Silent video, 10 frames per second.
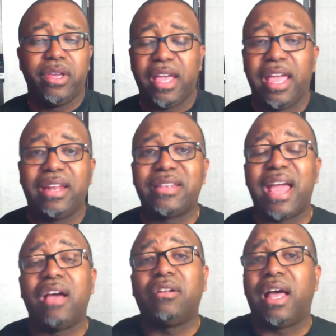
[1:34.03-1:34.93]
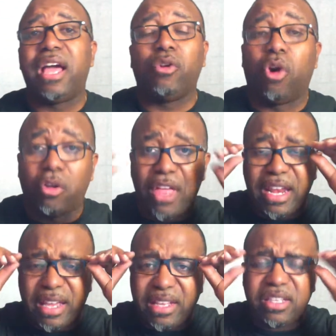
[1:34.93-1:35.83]
And a downline, all that
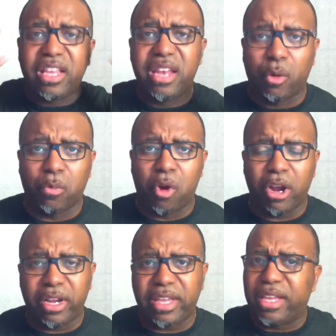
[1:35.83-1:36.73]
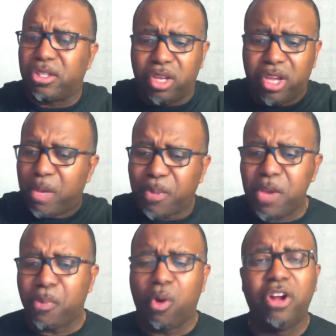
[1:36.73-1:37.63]
is in network marketing is
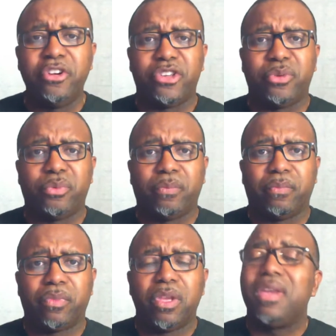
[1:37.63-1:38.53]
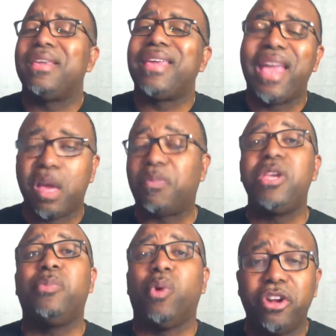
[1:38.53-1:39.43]
people under you. Yeah,
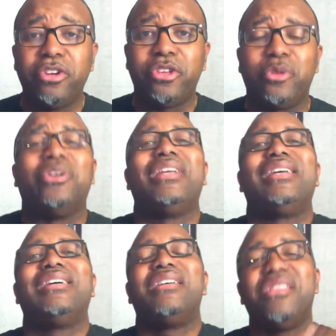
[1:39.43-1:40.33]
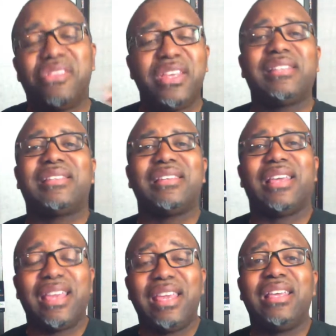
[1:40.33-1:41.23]
people under you. This
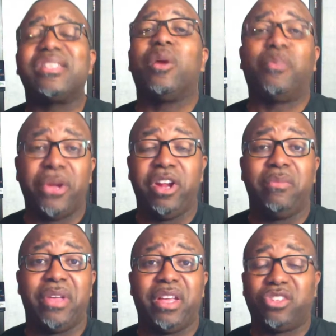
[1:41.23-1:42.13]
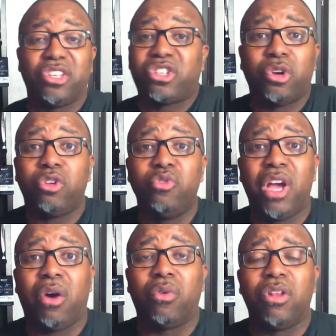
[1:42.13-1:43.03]
is a pyramid, just so you
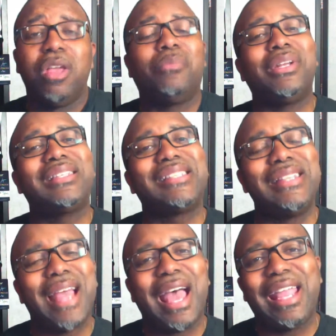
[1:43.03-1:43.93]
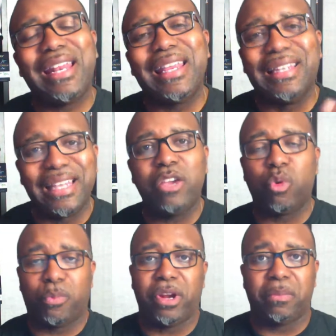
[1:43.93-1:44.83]
know. But it's not an illegal
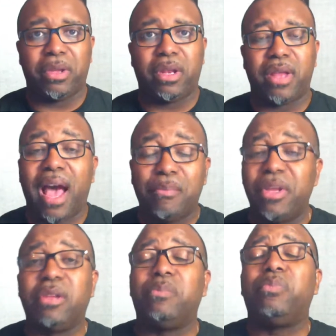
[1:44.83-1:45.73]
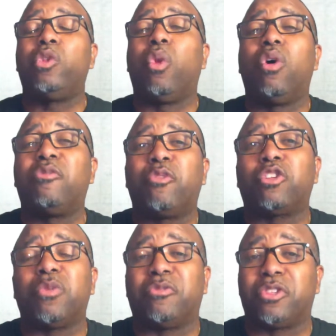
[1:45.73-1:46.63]
pyramid. I've been in law
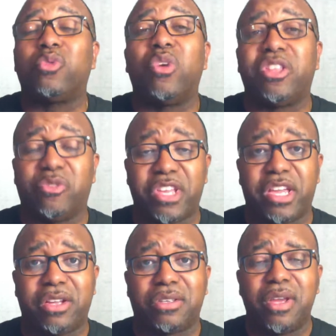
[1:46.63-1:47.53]
enforcement for 23 years.